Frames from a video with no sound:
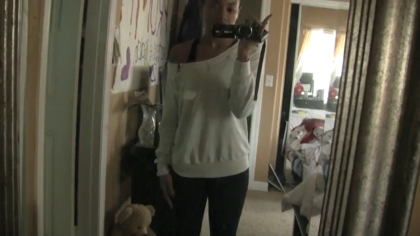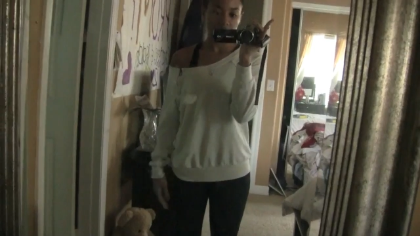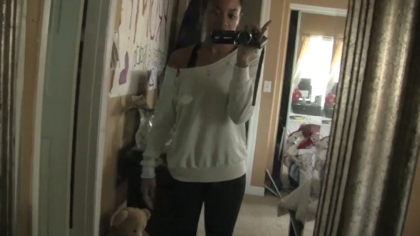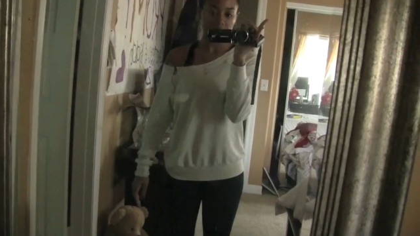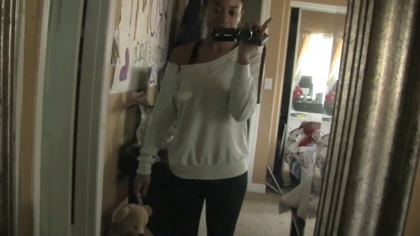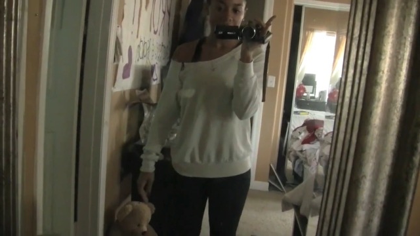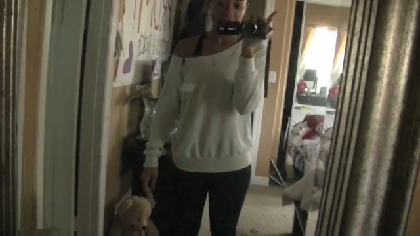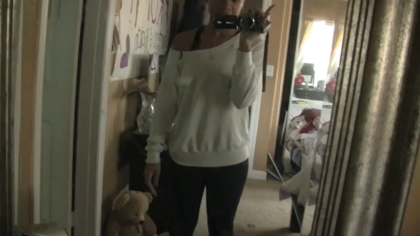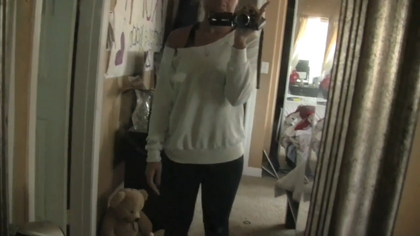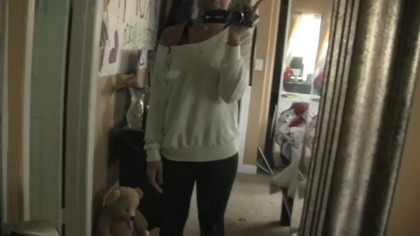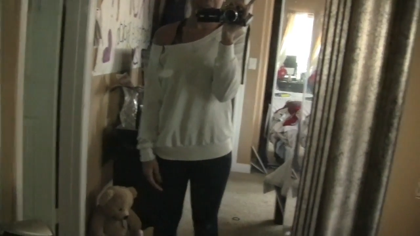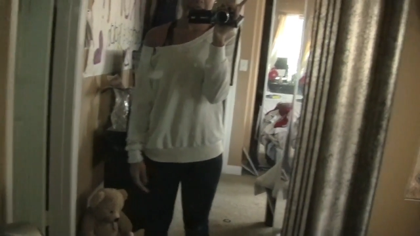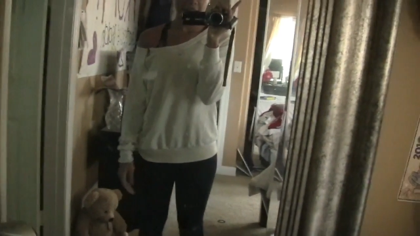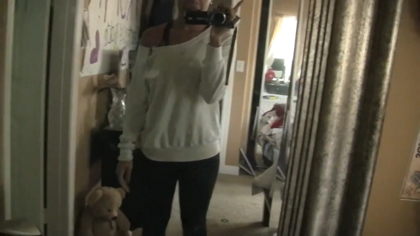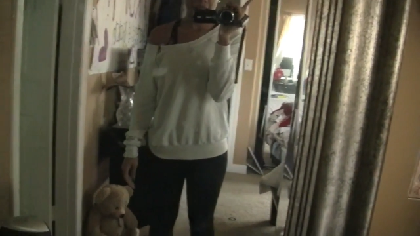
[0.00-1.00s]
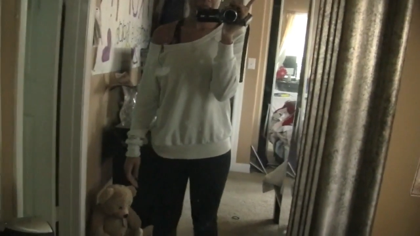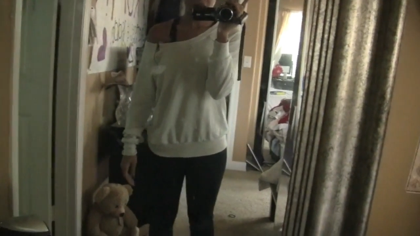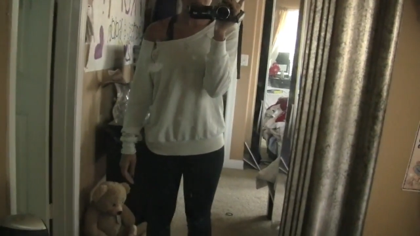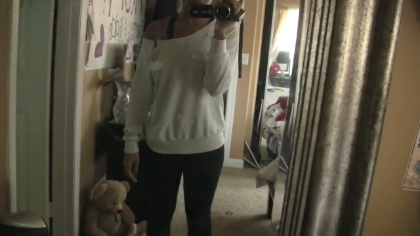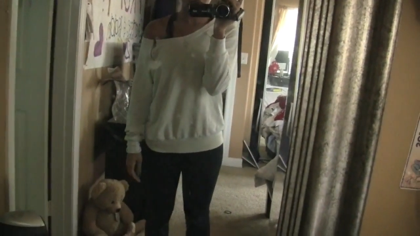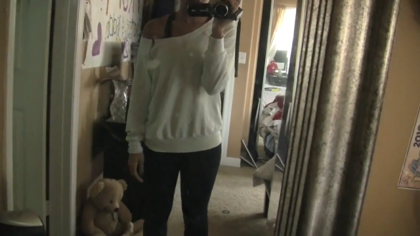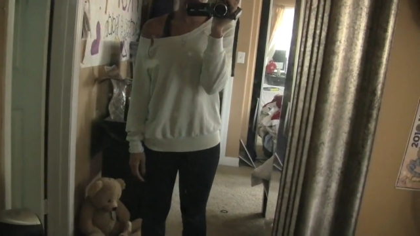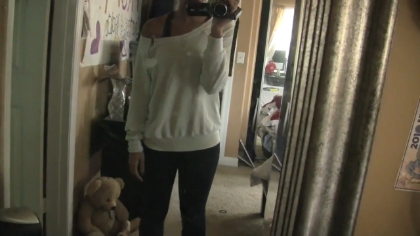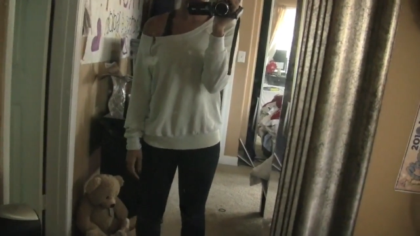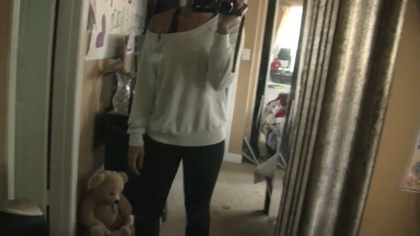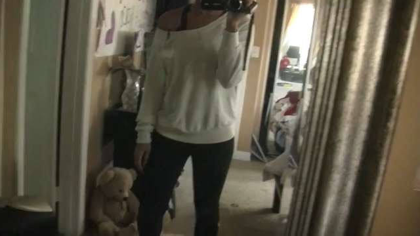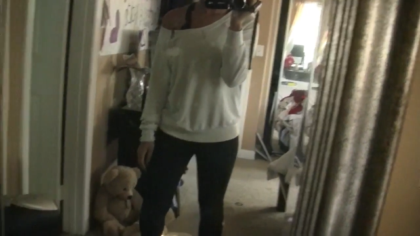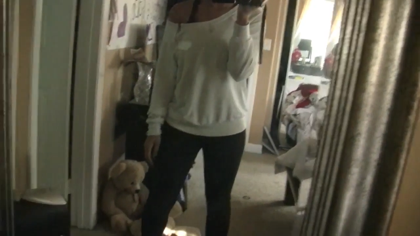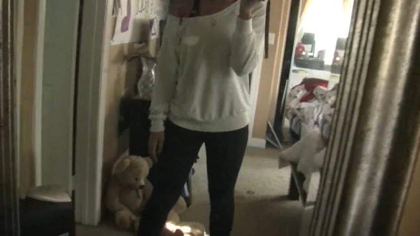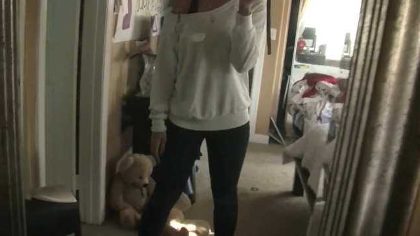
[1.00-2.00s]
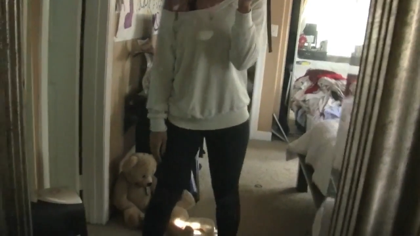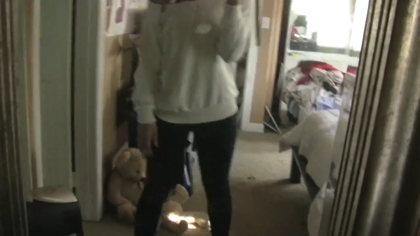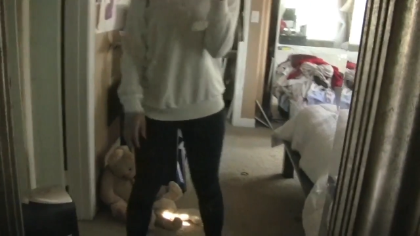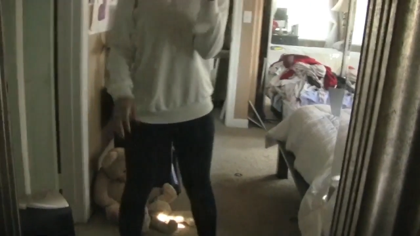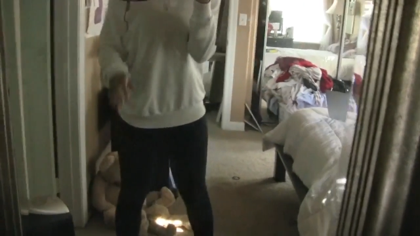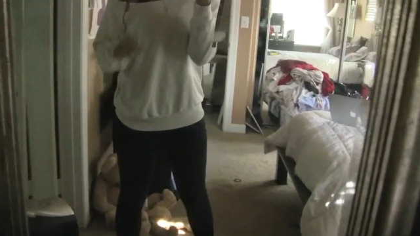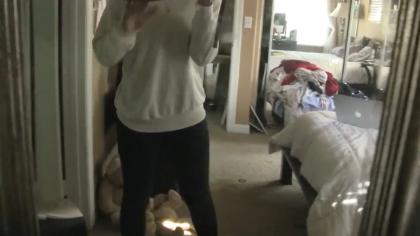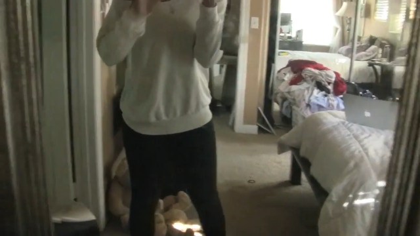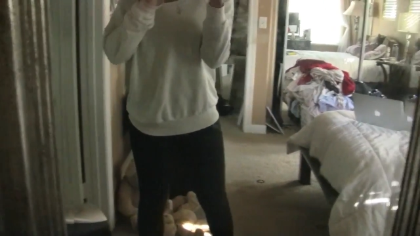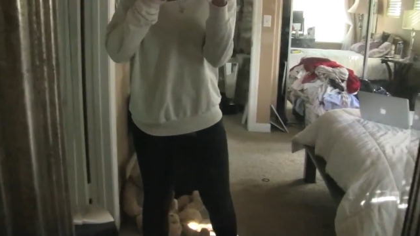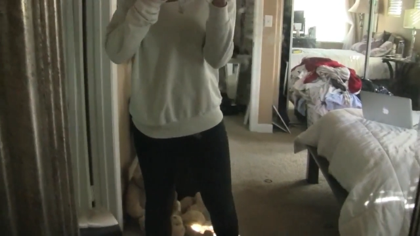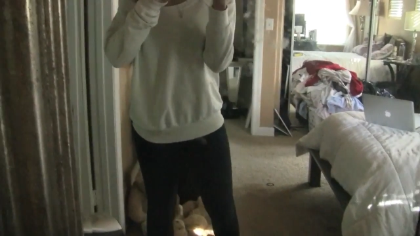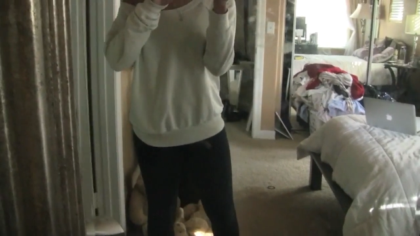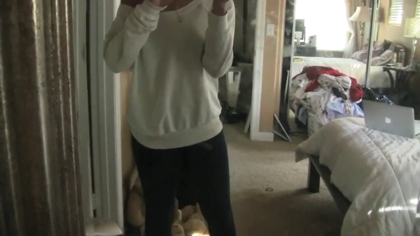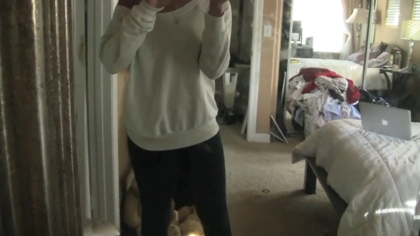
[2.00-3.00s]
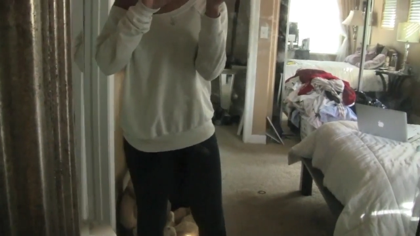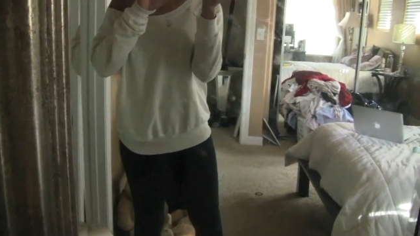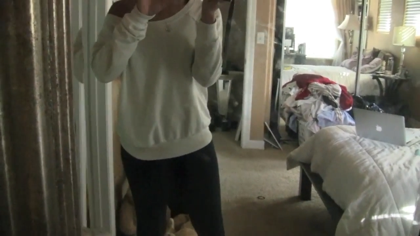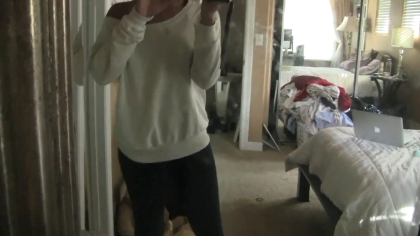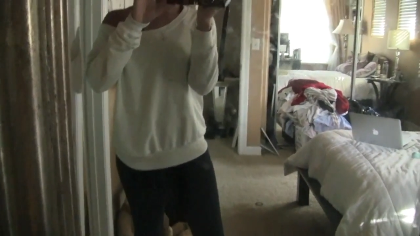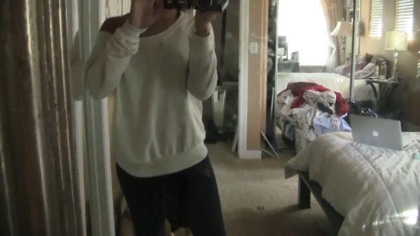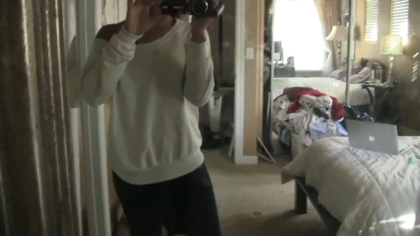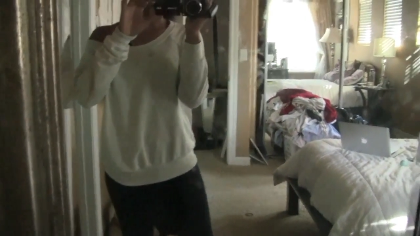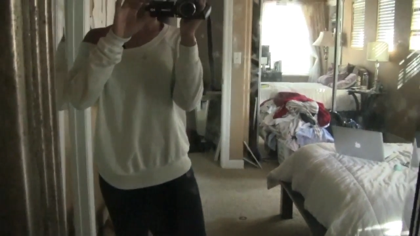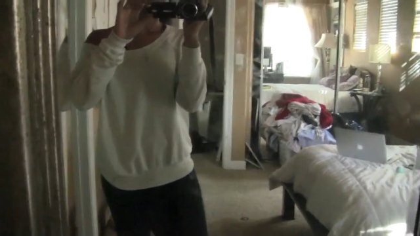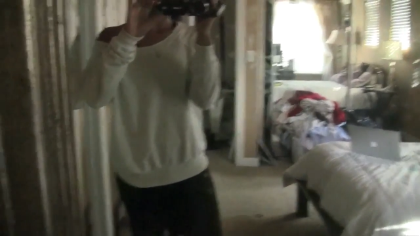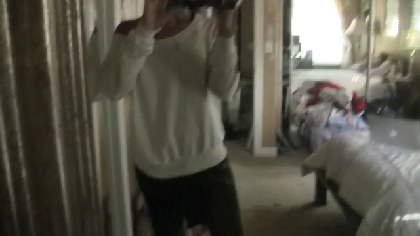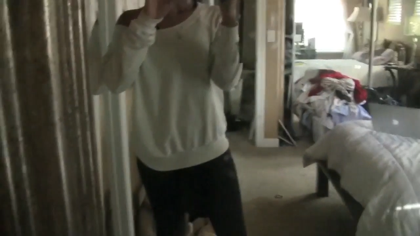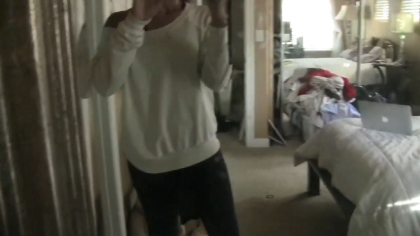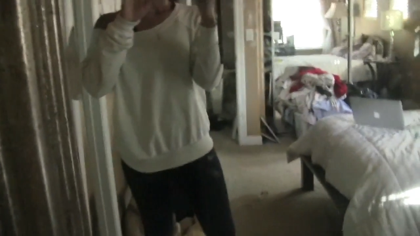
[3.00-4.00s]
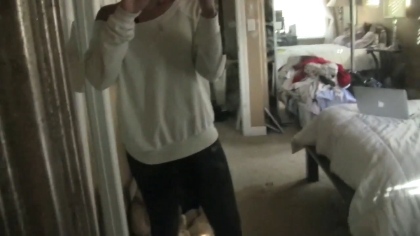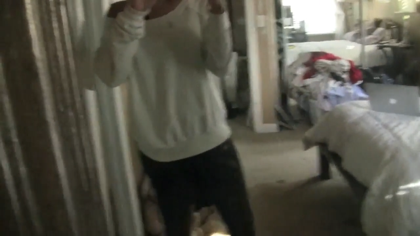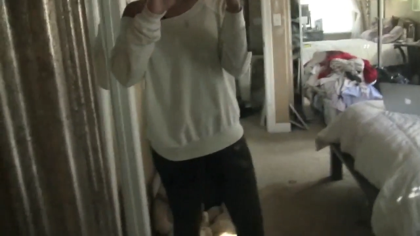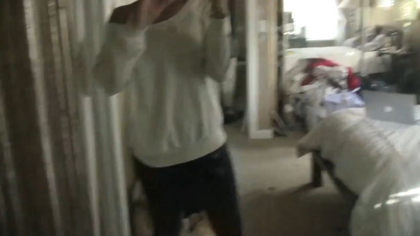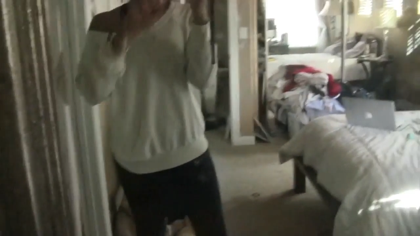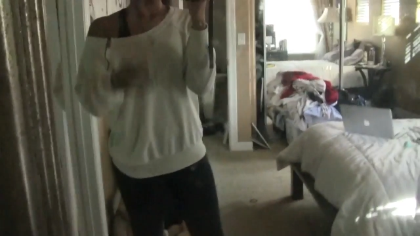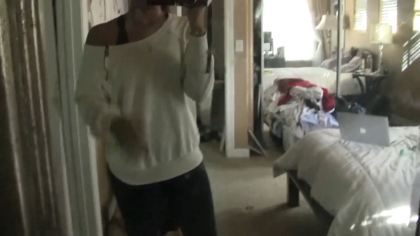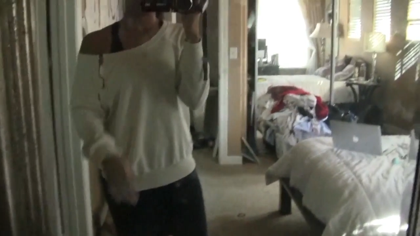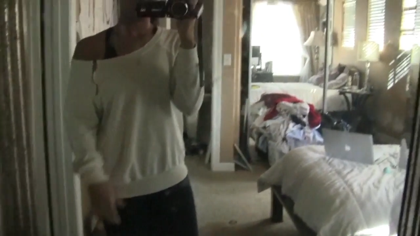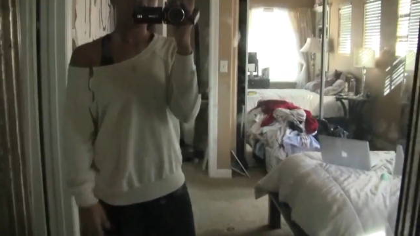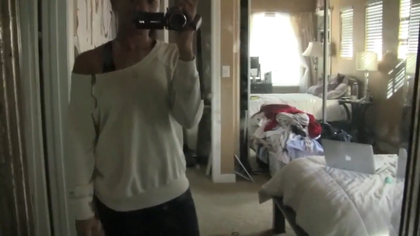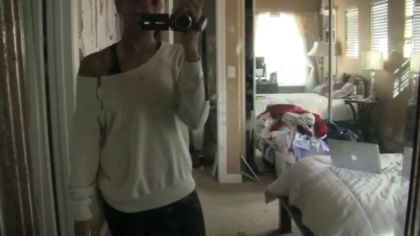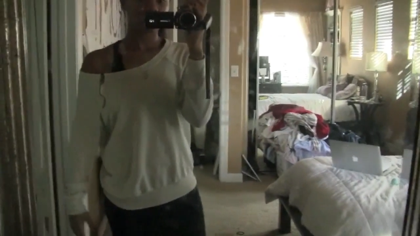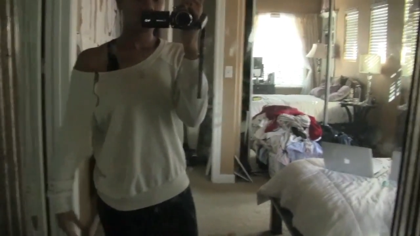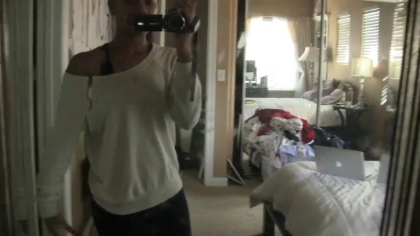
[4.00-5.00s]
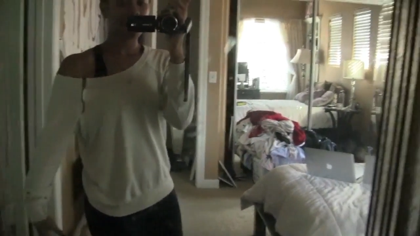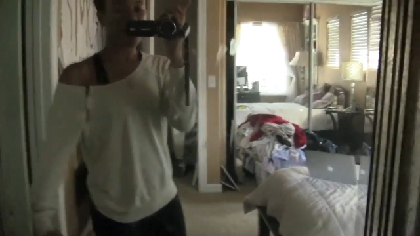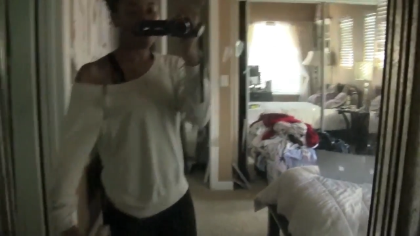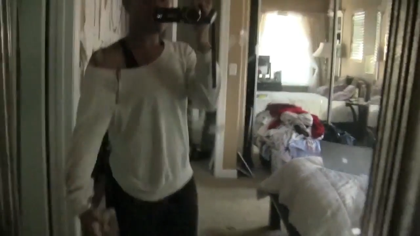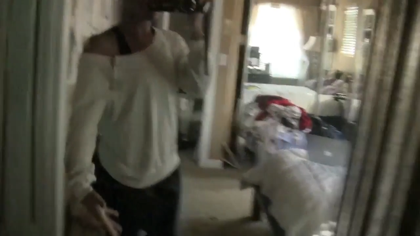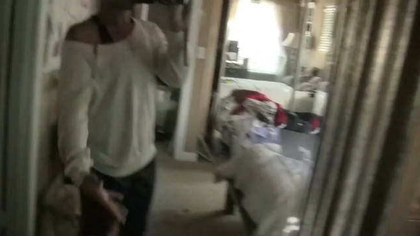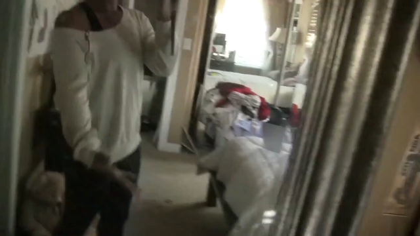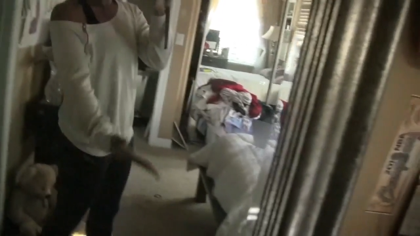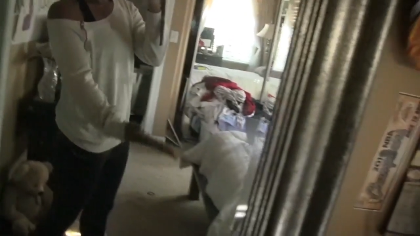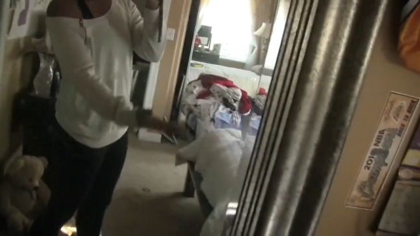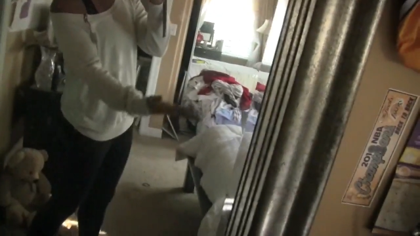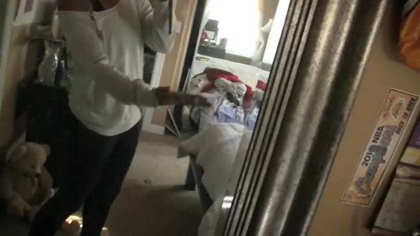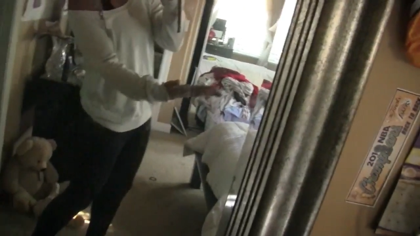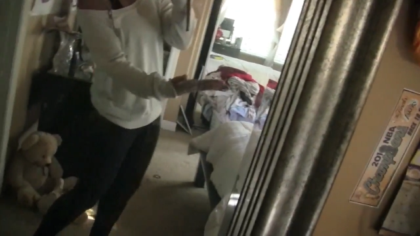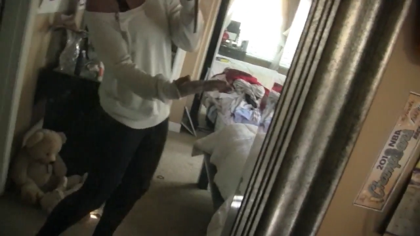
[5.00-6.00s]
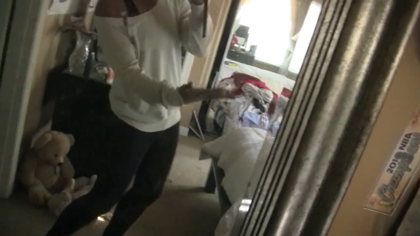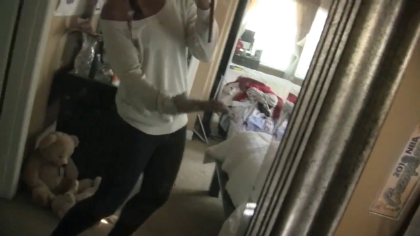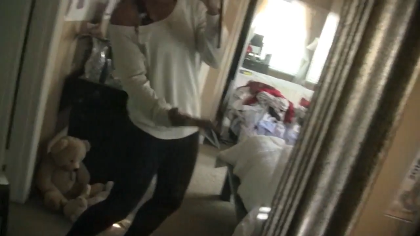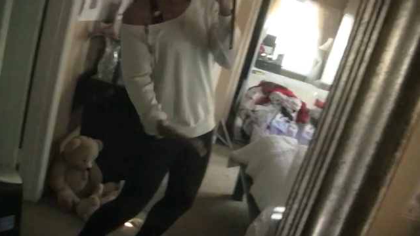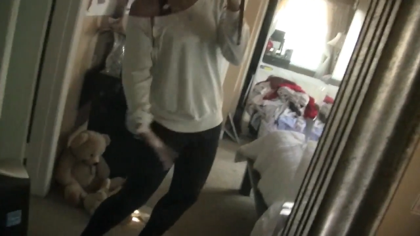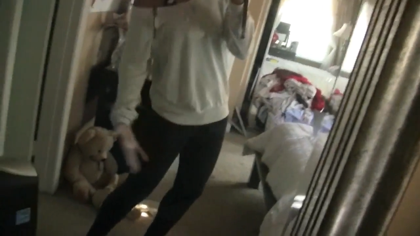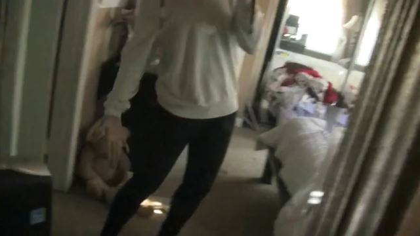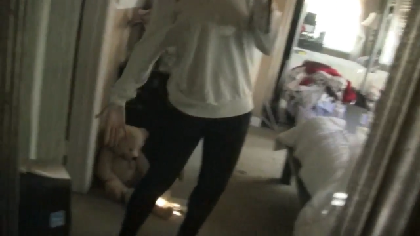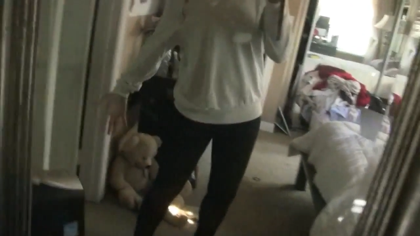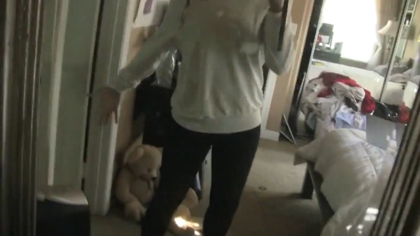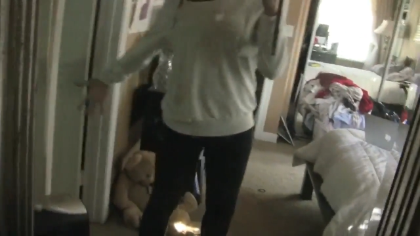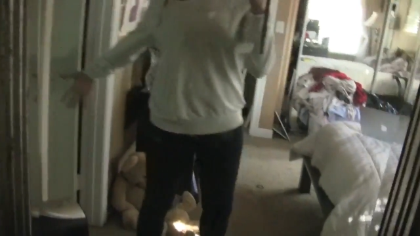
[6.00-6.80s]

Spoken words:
No face is visible, so there are no lips to read.